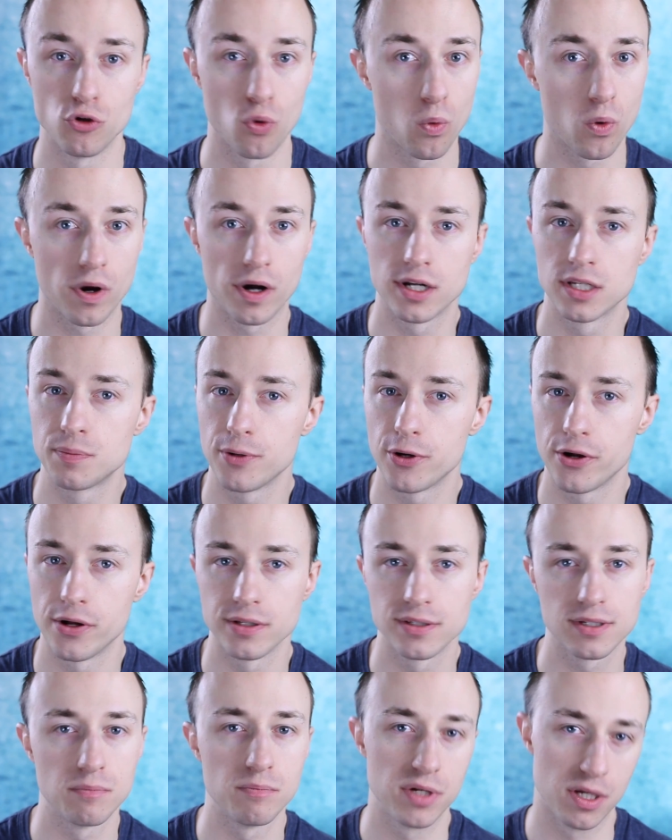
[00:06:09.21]
your
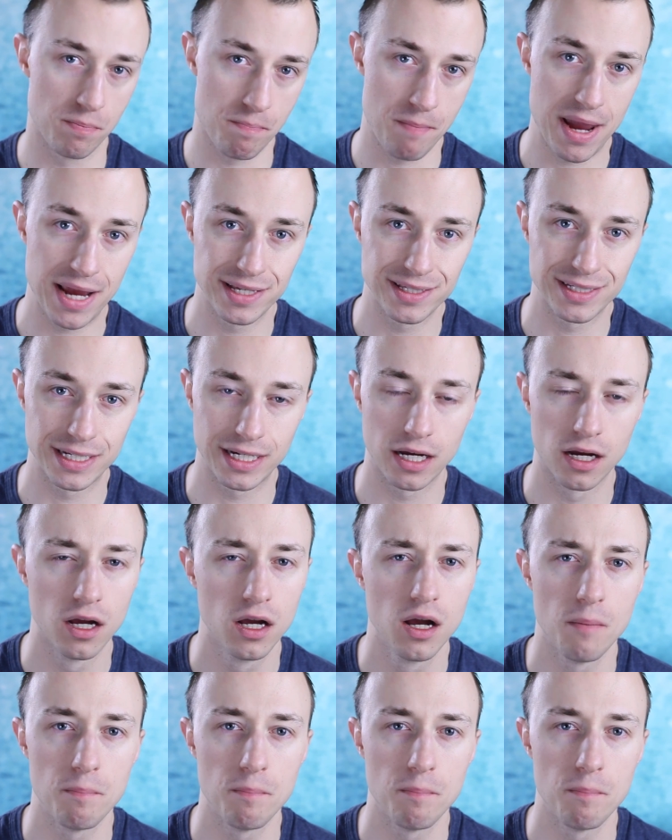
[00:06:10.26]
experience can be amazing.